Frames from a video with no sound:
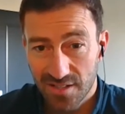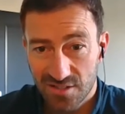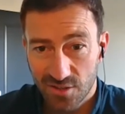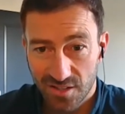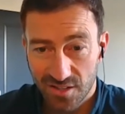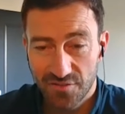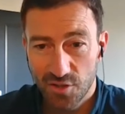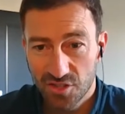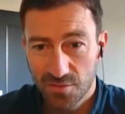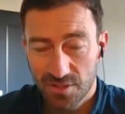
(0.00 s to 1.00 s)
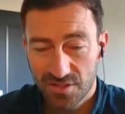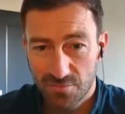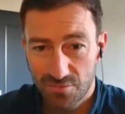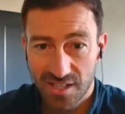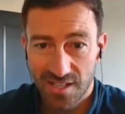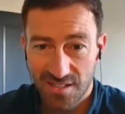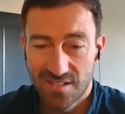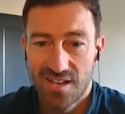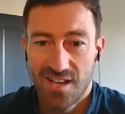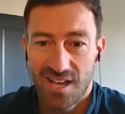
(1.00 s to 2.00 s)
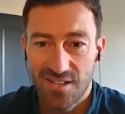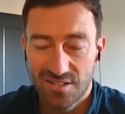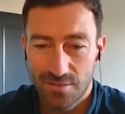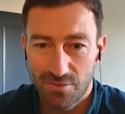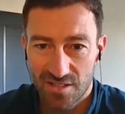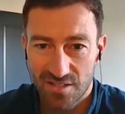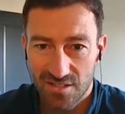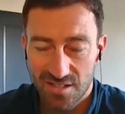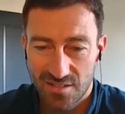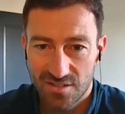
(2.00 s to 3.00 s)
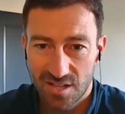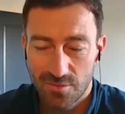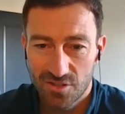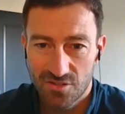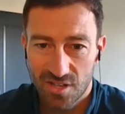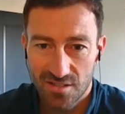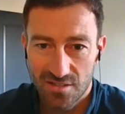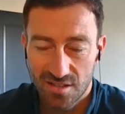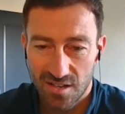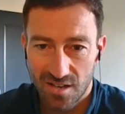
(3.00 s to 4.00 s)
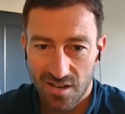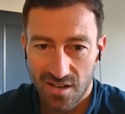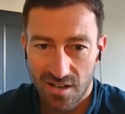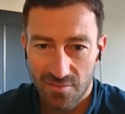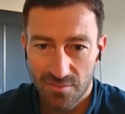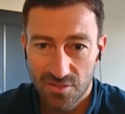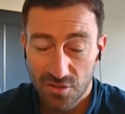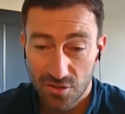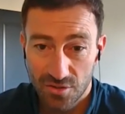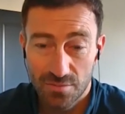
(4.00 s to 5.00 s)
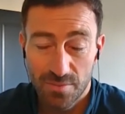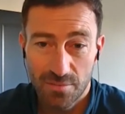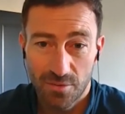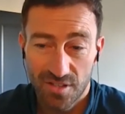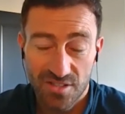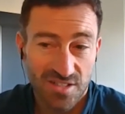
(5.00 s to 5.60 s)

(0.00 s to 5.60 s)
It's not in the future, but to bring it into the present and to demonstrate to people that